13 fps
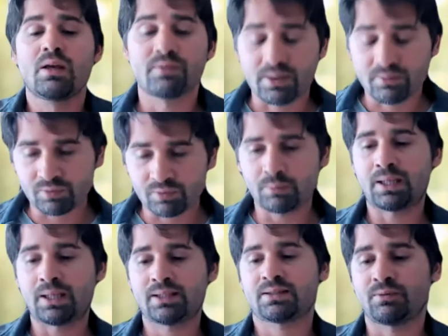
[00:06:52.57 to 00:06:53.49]
Then we
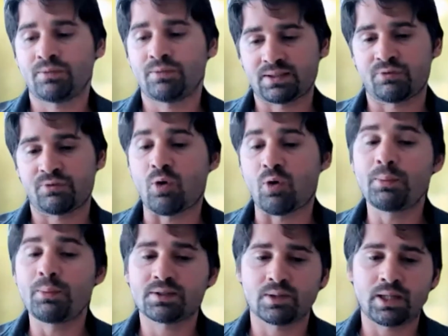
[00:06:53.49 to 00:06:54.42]
replaced it with a
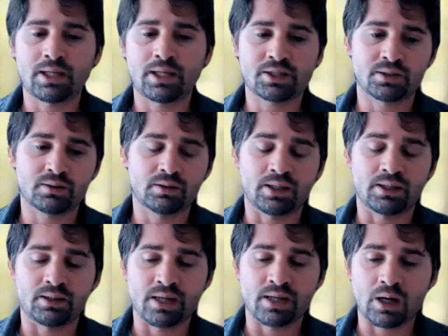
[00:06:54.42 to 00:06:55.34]
foam insulation.
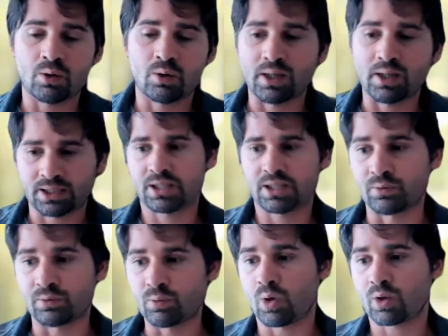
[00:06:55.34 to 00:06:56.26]
Now actually
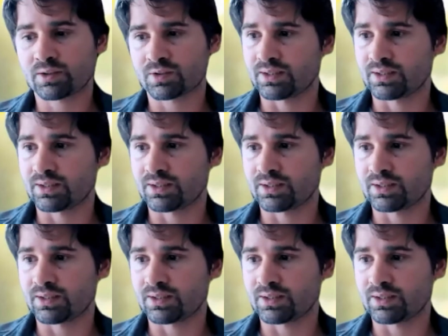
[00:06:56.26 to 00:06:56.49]
it worked.